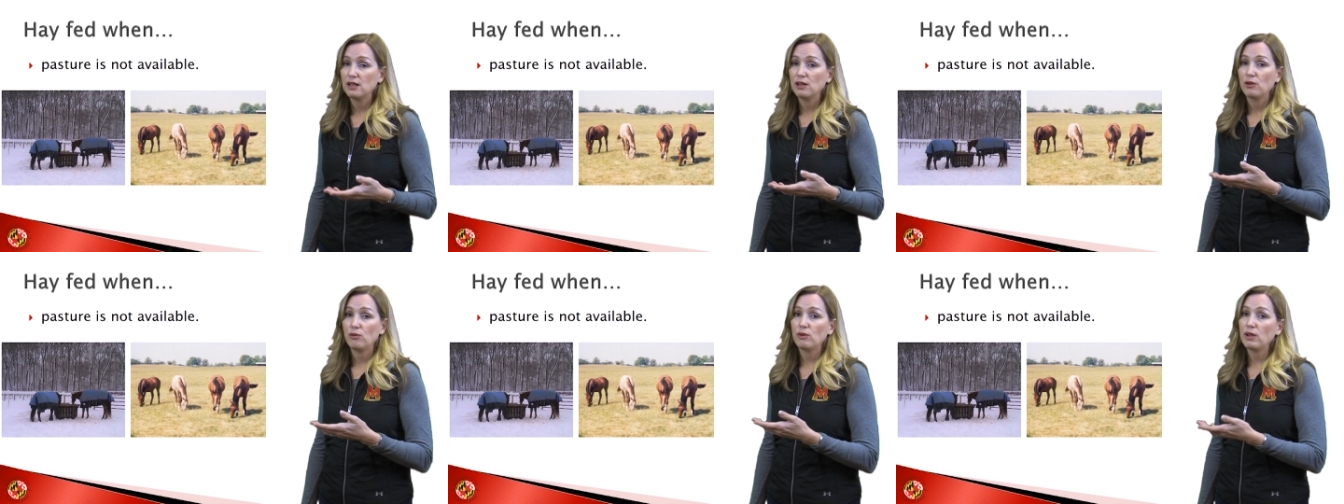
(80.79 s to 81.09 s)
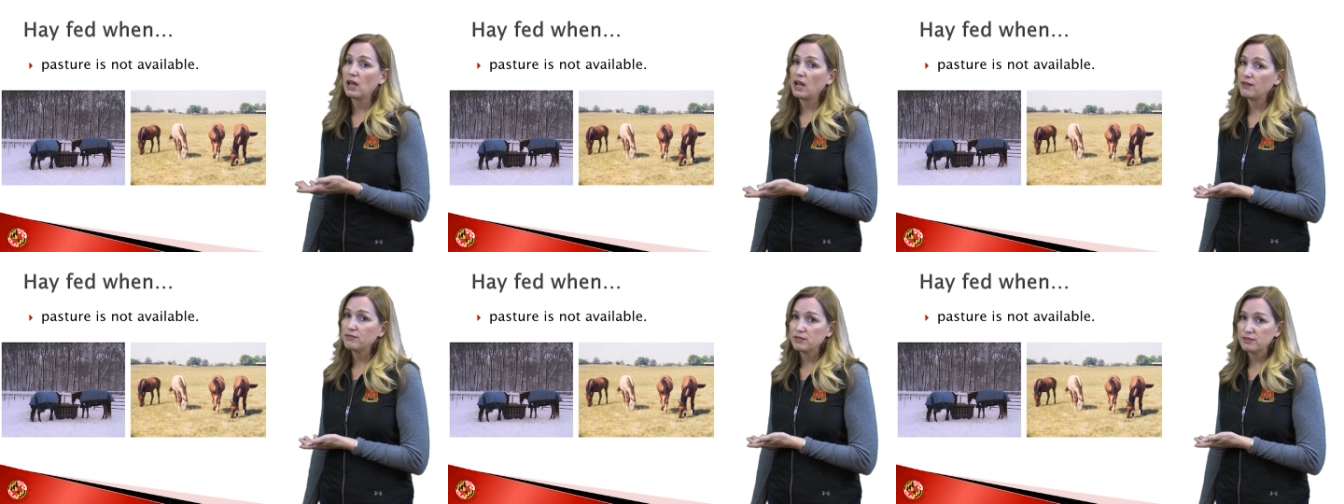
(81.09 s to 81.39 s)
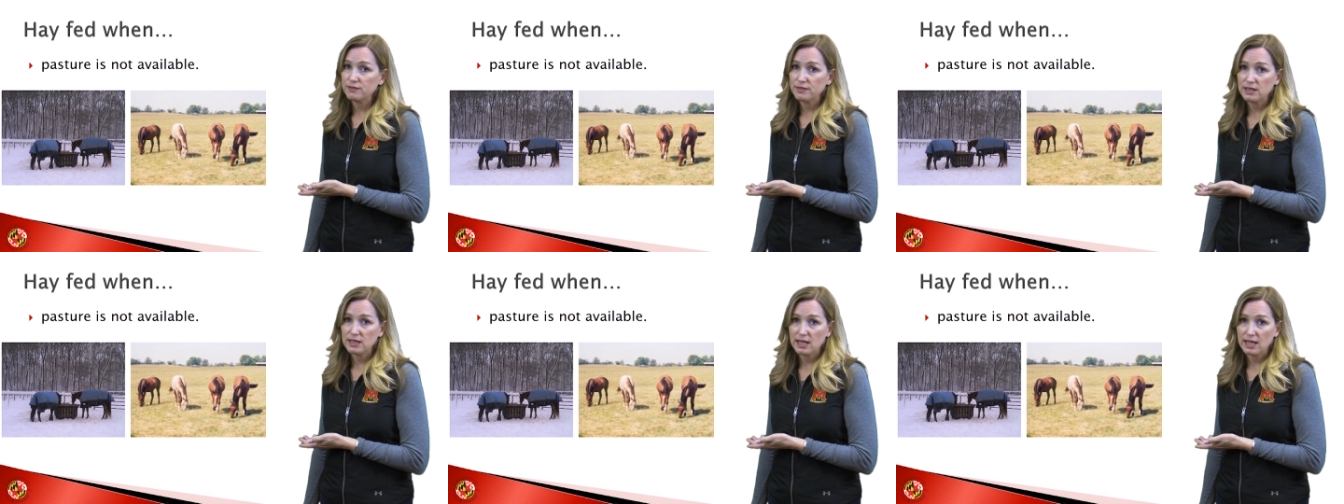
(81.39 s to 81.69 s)
We have to
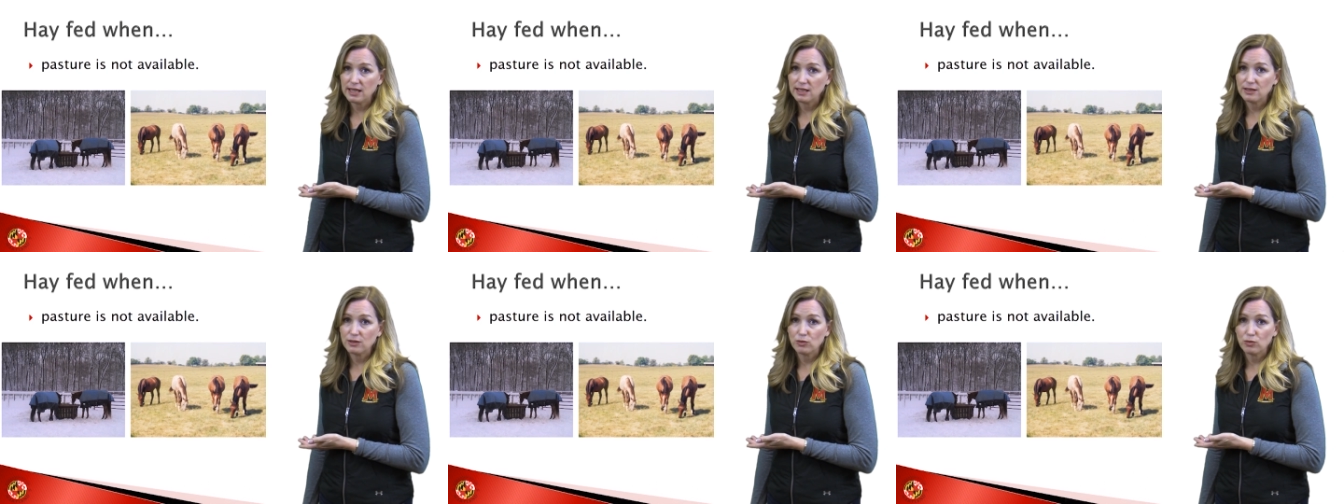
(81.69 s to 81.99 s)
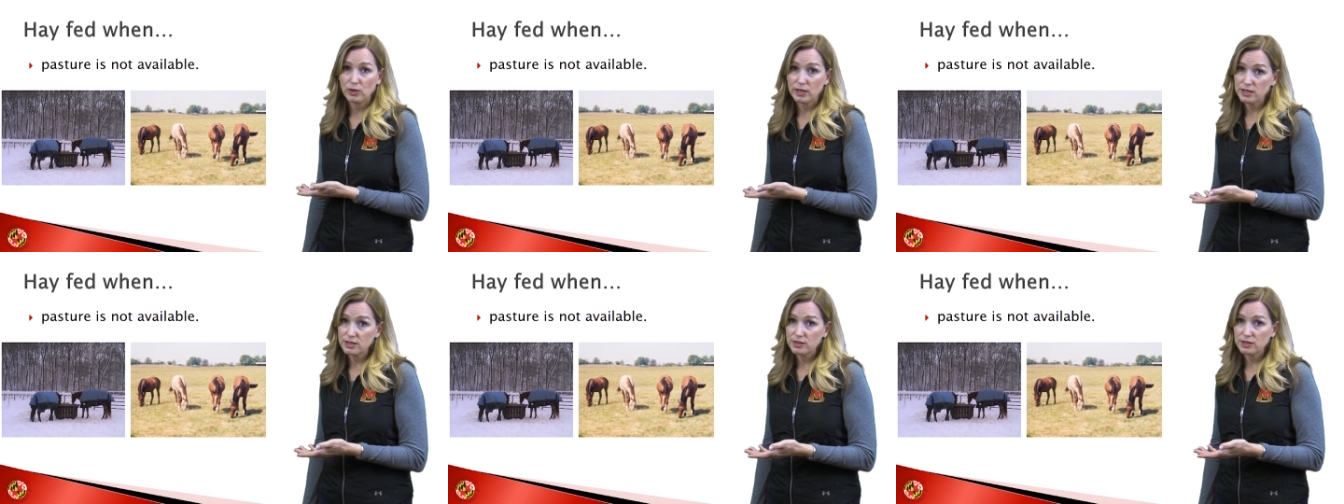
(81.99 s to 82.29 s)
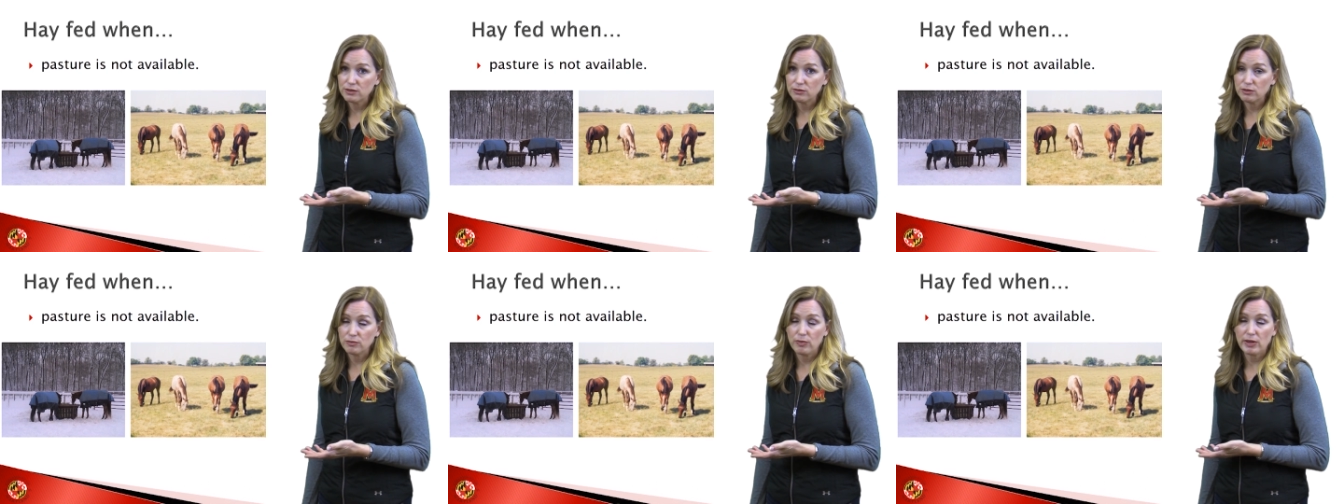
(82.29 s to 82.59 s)
feed hay in the
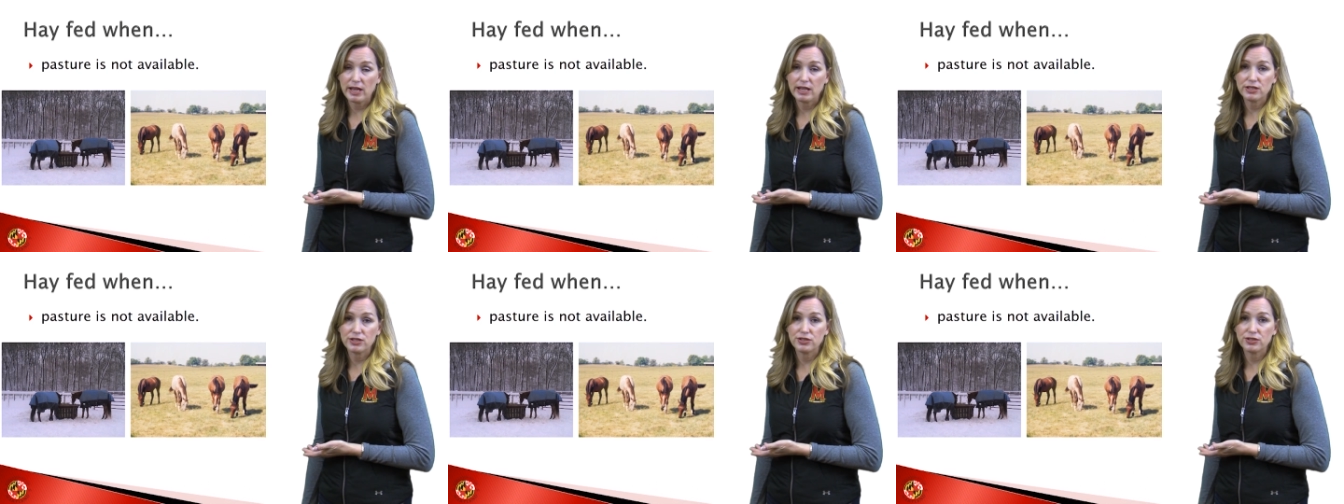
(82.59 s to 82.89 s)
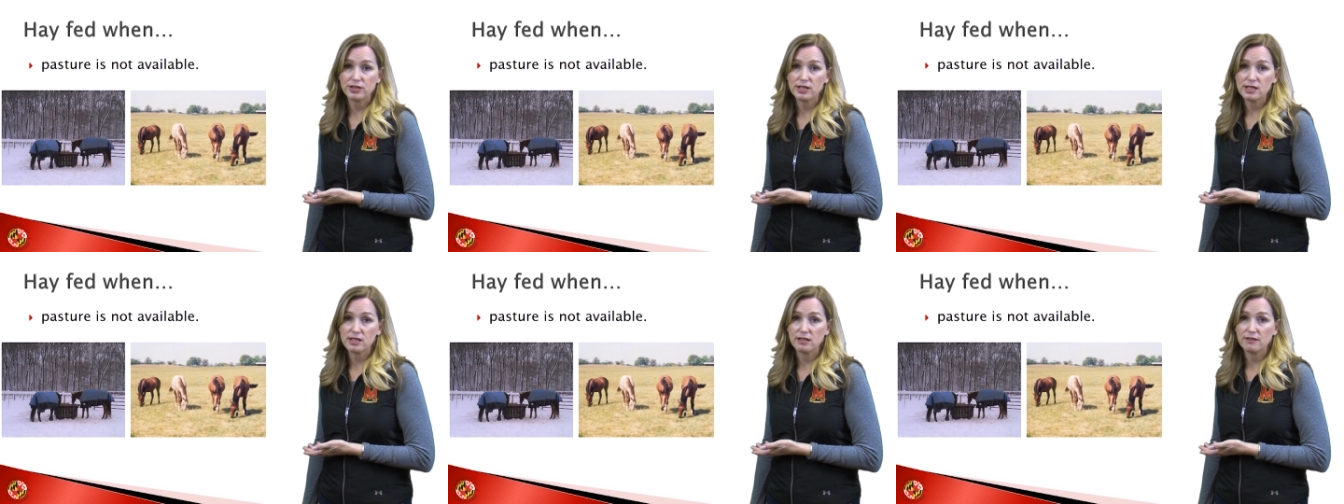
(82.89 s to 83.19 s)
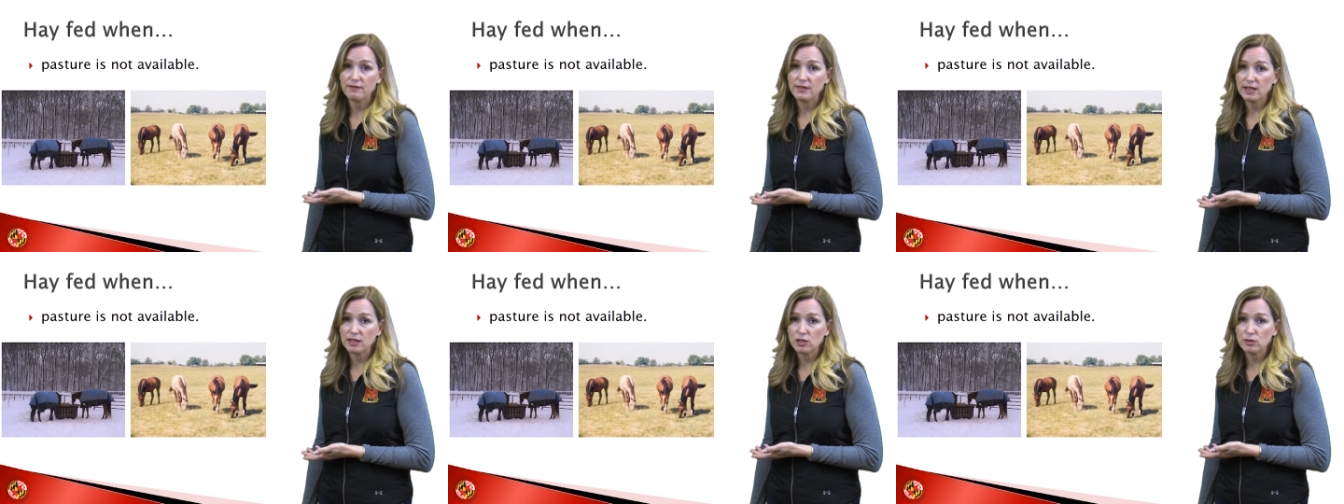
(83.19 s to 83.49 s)
winter when pasture isn't
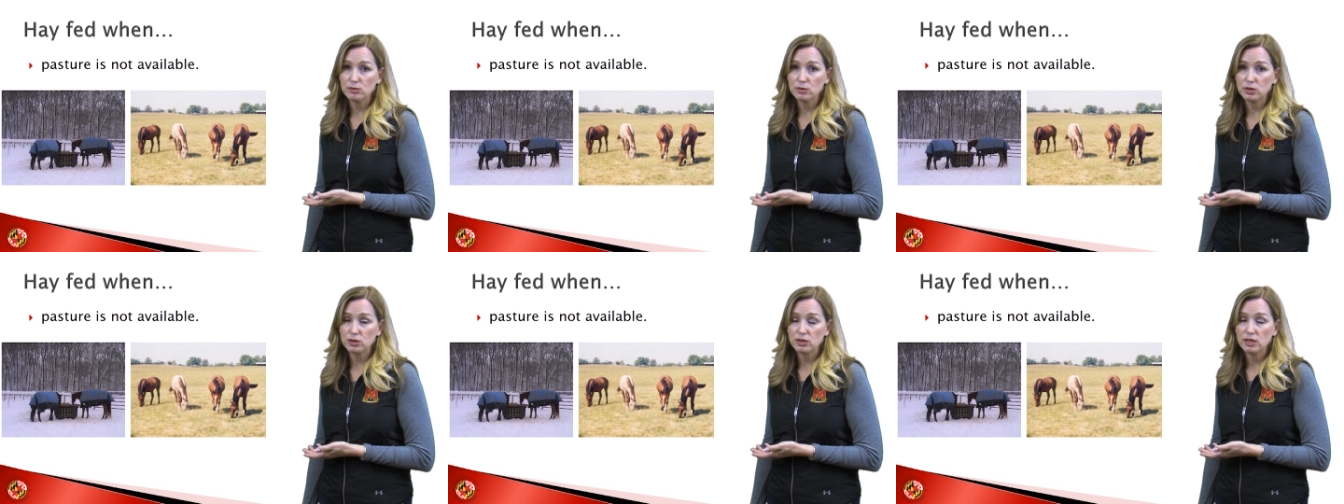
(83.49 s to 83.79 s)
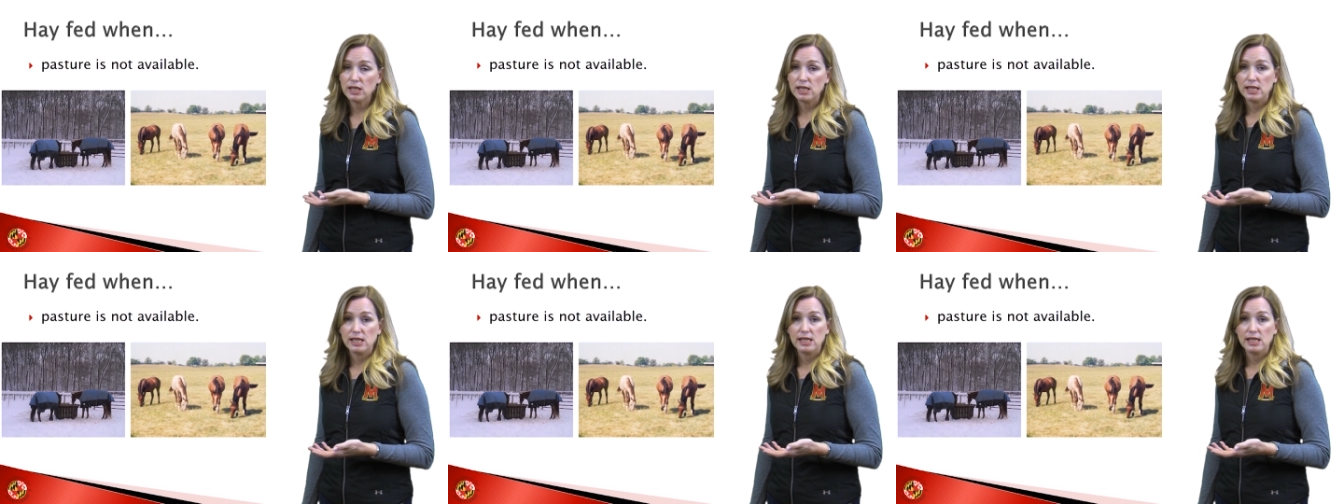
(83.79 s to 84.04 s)
available.